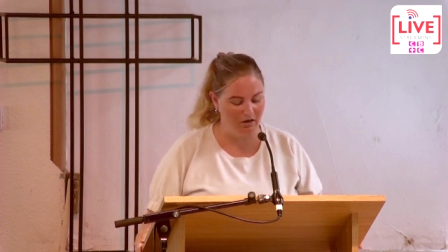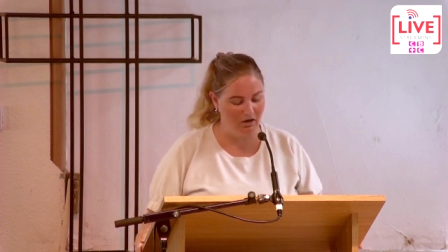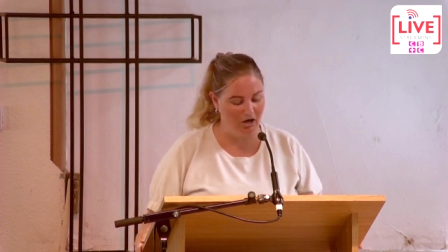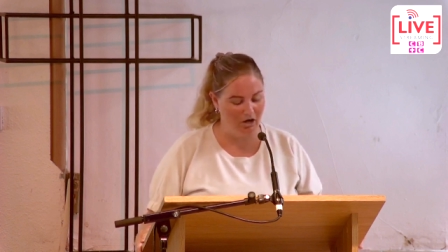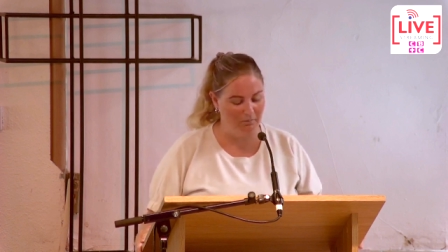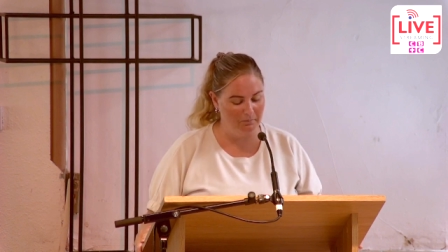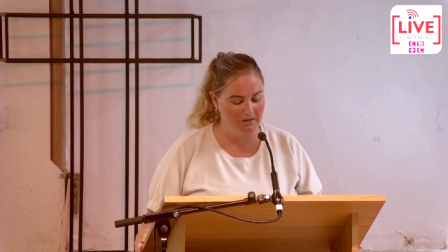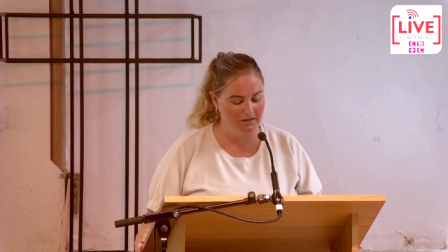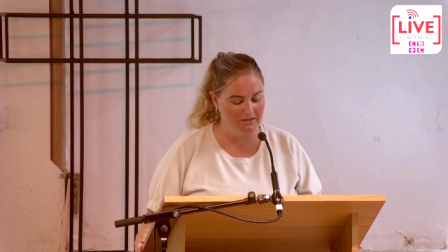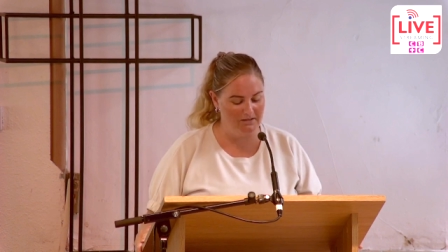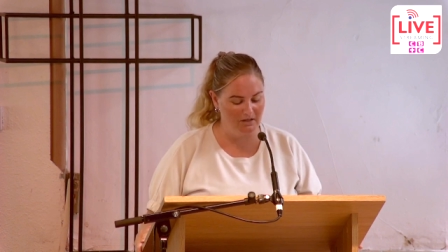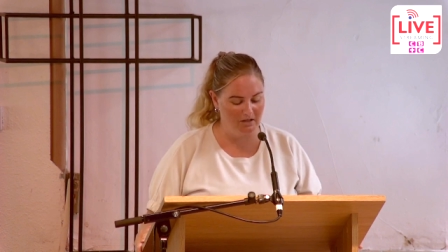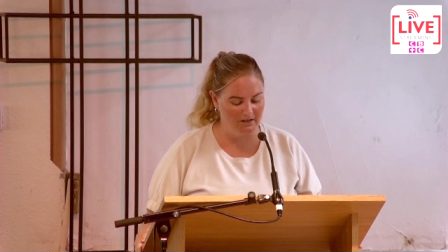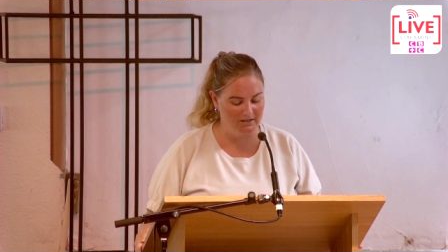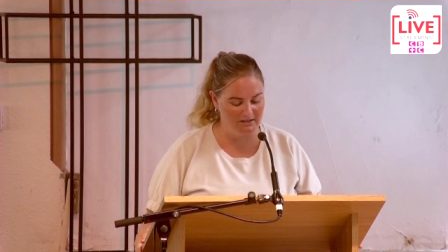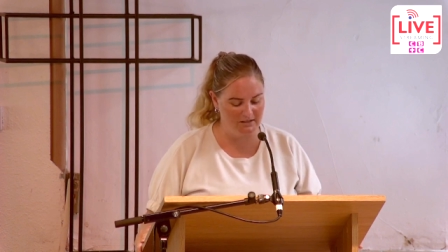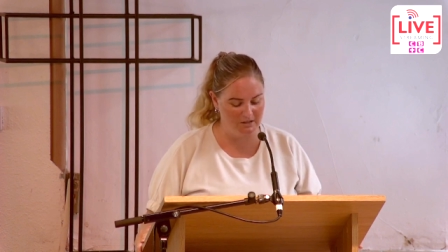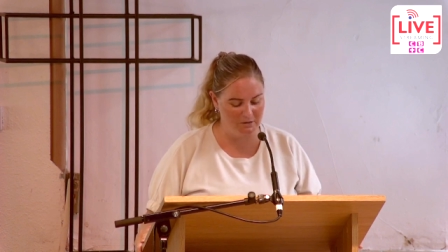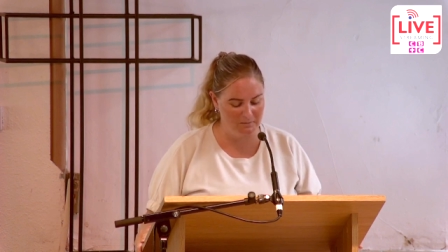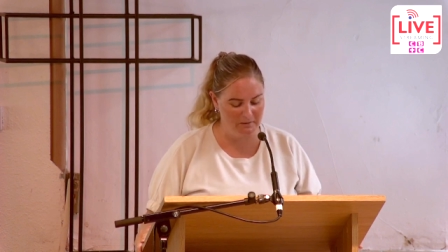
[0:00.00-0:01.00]
I'm
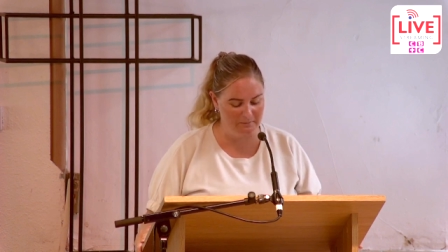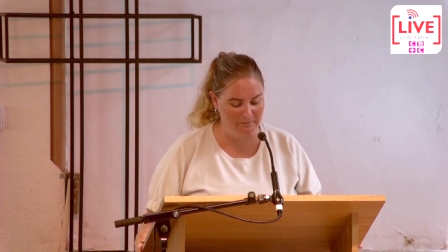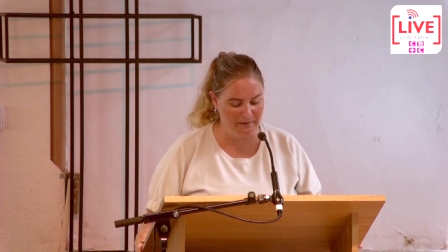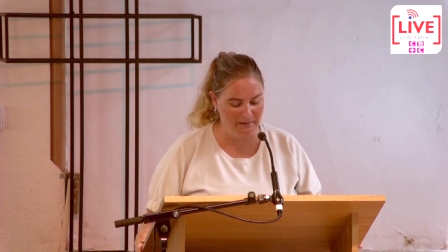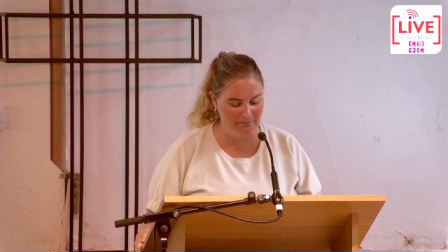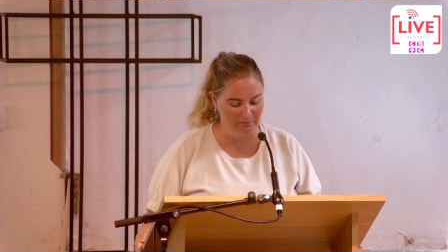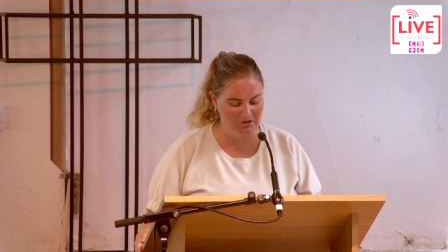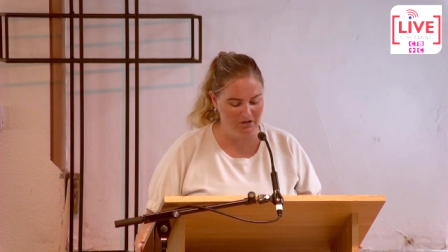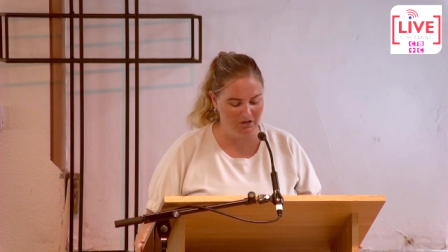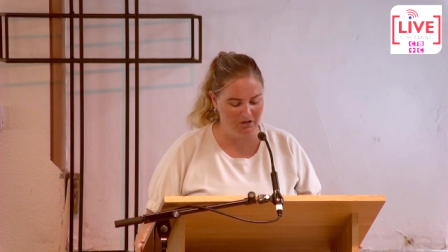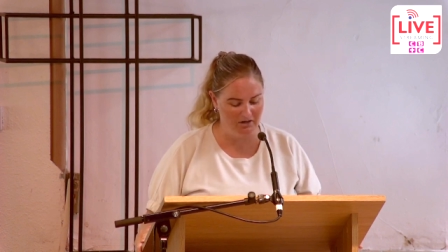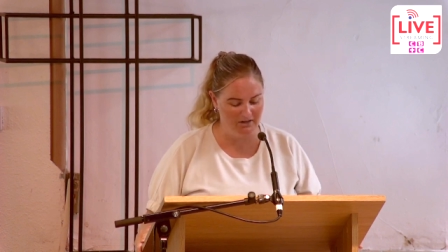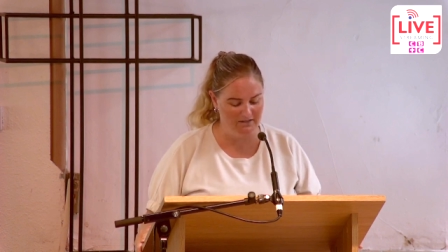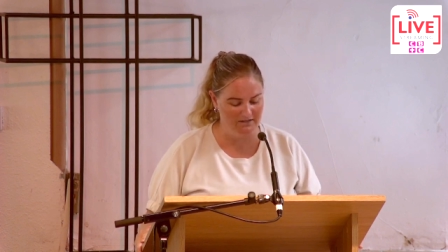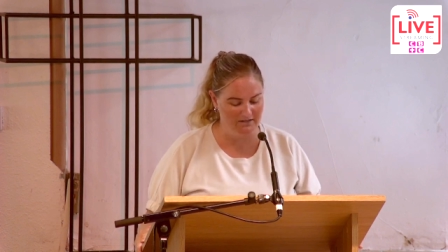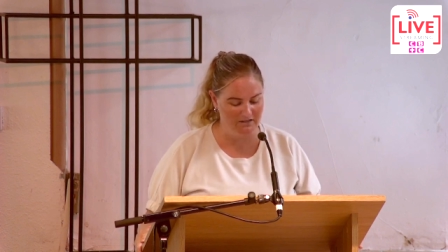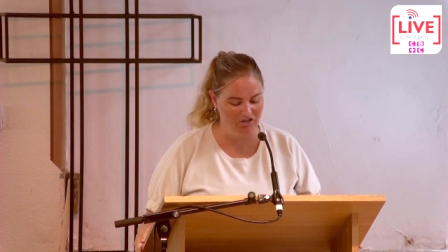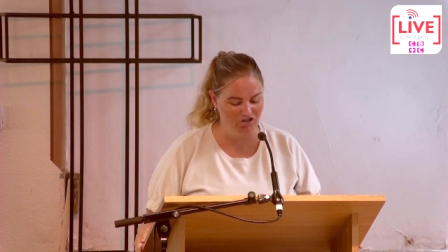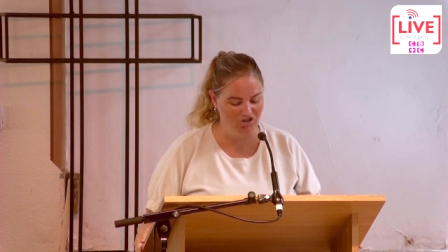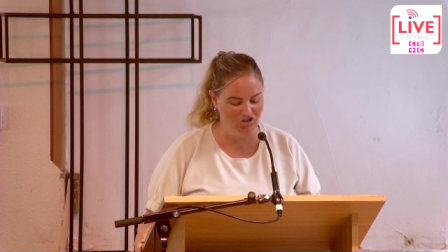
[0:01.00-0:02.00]
excited to be
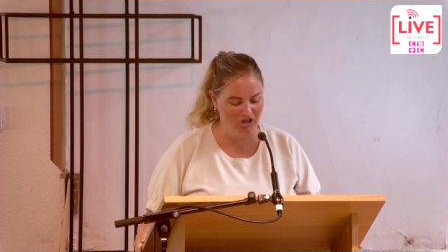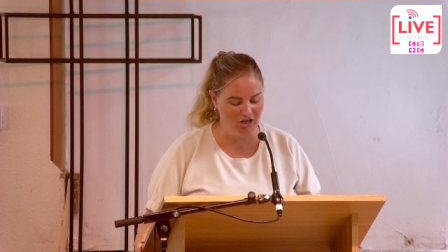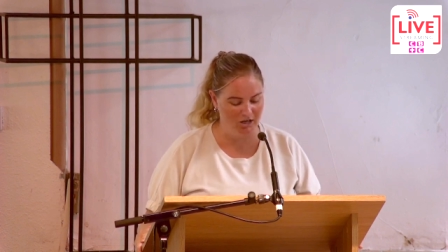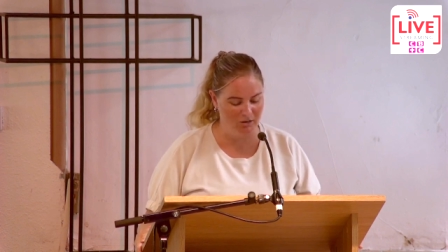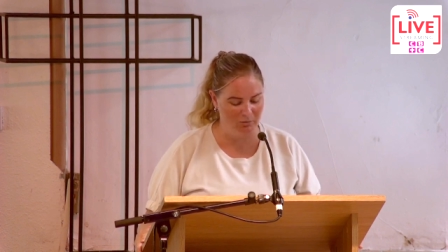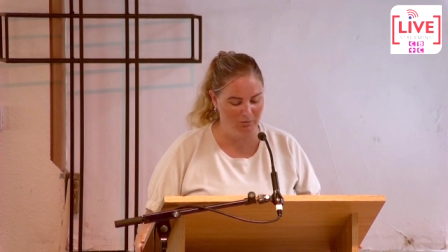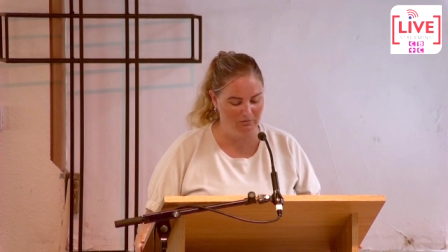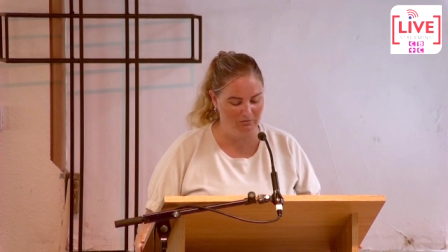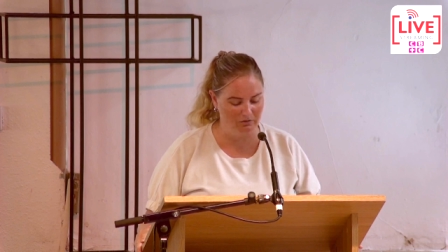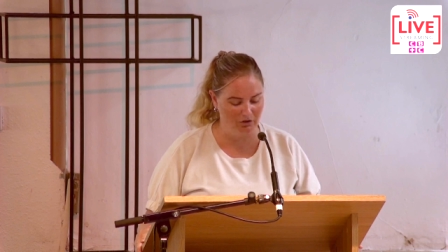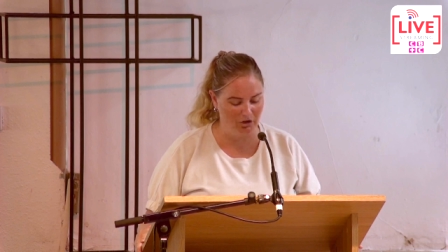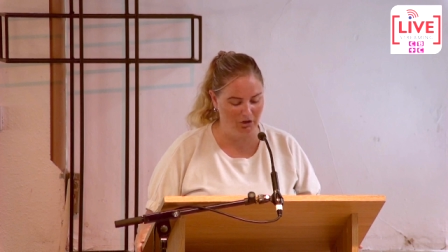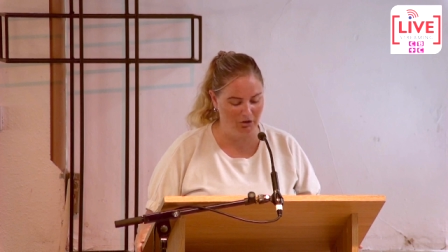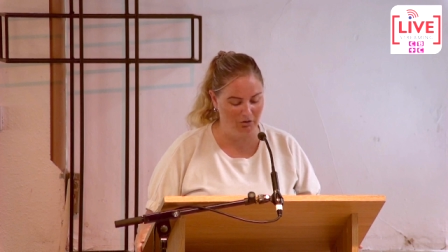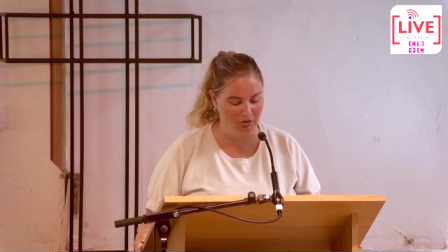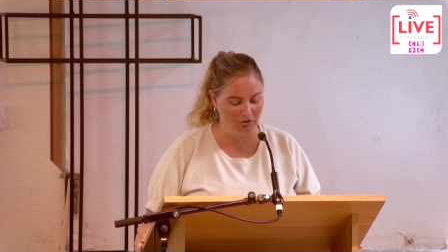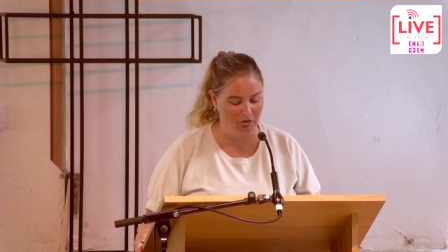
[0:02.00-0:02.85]
baptized and share with you